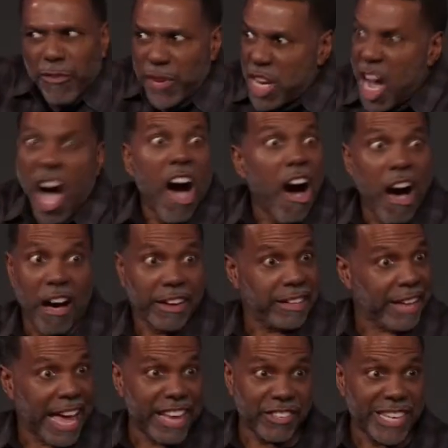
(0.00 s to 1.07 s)
of
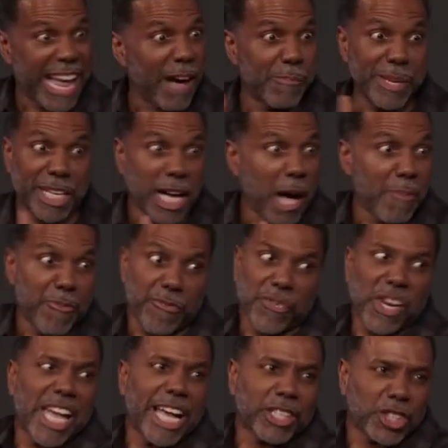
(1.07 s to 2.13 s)
God has now become
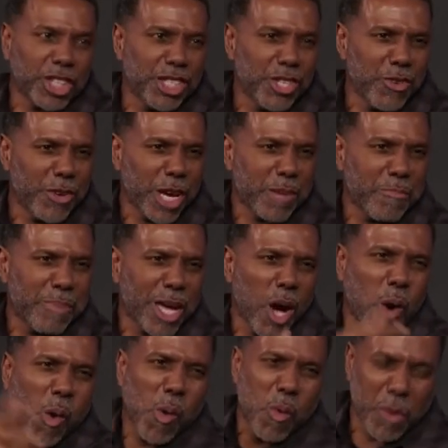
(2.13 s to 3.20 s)
flesh, and you can
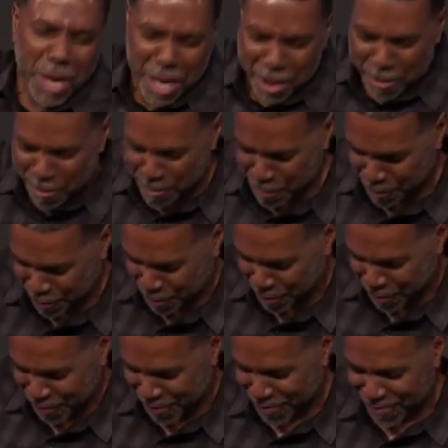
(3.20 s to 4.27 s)
behold him.
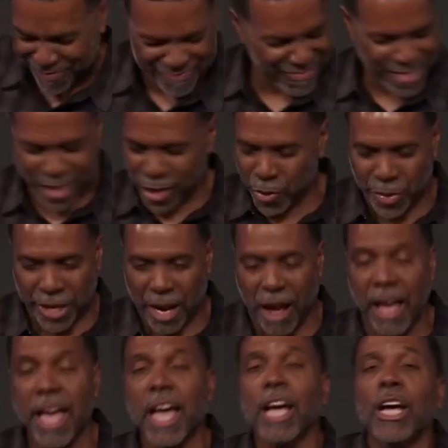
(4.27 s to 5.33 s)
Glory to
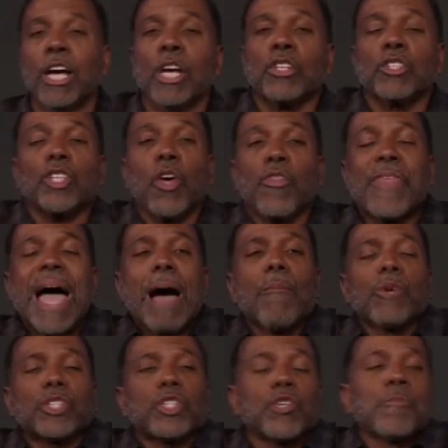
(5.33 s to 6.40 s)
God. So that
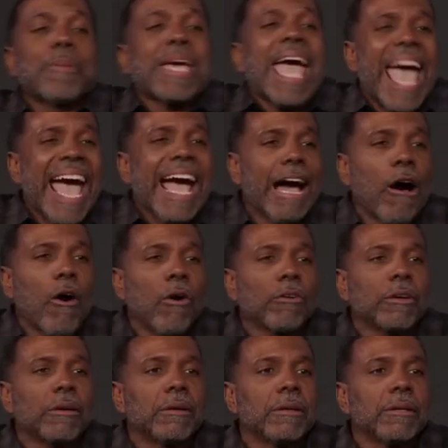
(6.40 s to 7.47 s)
which you
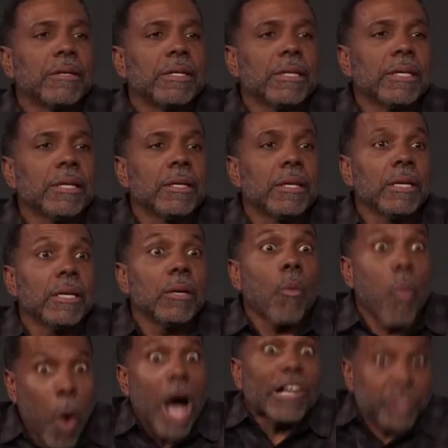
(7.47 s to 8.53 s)
beheld
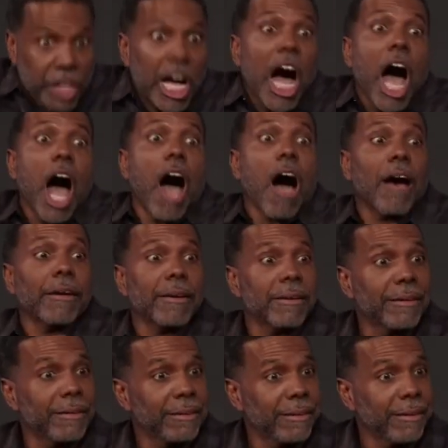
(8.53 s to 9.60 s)
was God
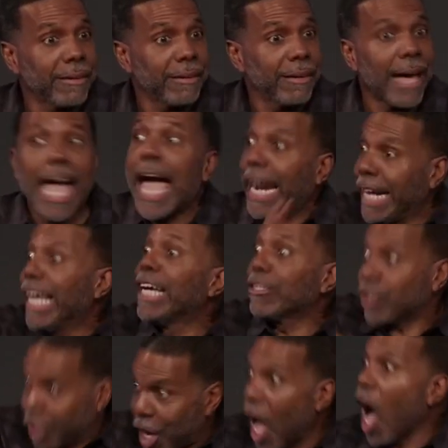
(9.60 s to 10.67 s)
and
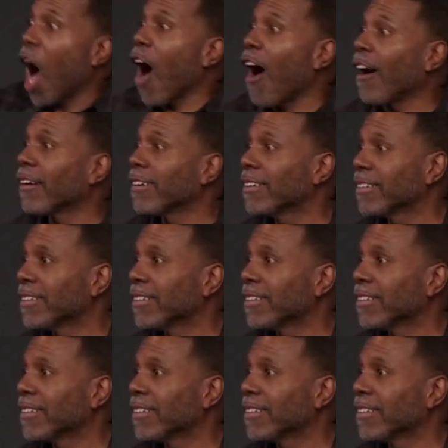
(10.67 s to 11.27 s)
is God.